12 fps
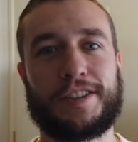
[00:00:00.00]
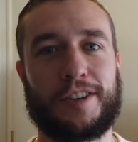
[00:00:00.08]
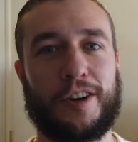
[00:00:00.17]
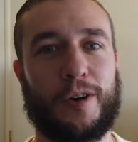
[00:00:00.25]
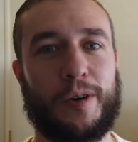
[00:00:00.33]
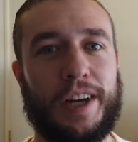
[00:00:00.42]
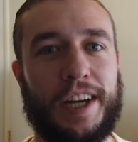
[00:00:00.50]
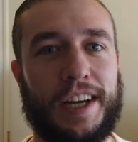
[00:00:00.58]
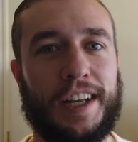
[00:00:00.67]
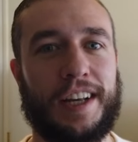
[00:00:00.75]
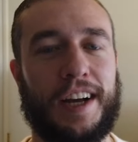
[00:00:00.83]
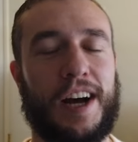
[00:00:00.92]
So
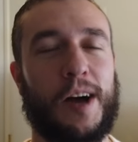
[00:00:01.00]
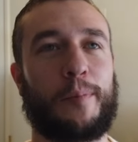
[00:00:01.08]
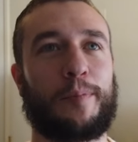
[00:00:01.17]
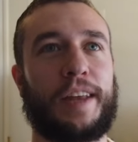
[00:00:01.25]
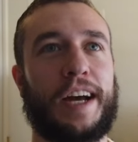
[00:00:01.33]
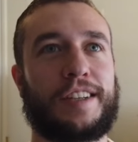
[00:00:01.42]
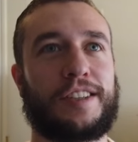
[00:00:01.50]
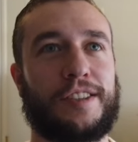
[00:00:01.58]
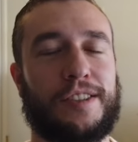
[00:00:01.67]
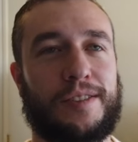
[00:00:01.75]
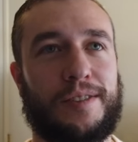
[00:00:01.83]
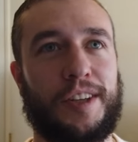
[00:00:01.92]
that's
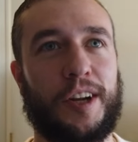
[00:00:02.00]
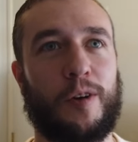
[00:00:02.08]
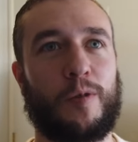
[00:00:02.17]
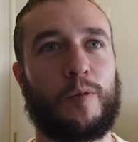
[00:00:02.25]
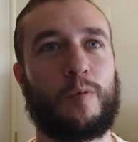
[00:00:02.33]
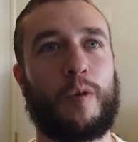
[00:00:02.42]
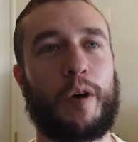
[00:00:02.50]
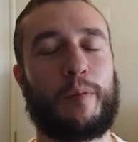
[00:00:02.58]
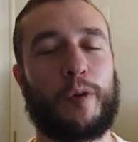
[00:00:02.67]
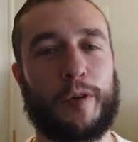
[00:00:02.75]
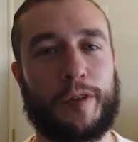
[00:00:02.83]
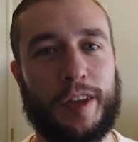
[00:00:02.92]
just, you know, one
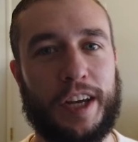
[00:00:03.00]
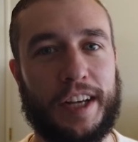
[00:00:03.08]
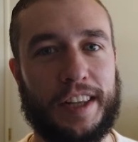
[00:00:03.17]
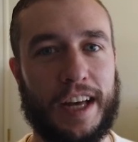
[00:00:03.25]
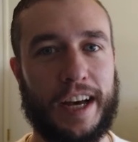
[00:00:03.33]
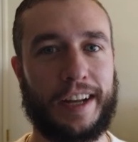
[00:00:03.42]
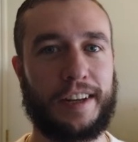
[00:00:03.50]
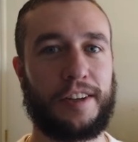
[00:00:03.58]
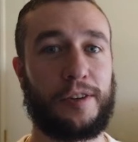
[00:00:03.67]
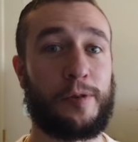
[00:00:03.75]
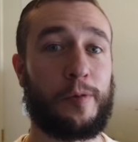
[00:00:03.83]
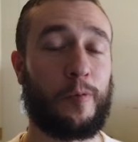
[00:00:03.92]
more thing that
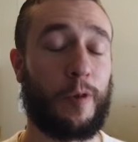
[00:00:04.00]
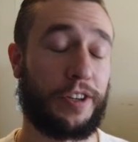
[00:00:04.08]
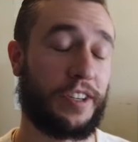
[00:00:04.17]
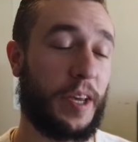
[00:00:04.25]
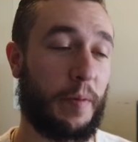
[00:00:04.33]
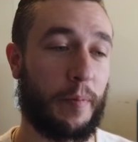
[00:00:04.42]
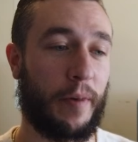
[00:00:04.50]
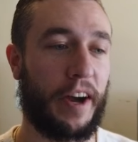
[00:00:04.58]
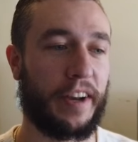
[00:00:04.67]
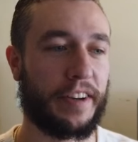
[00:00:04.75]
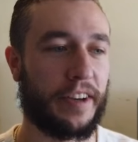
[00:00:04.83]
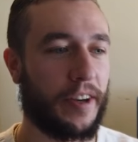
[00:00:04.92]
you want to keep in
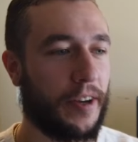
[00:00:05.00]
mind.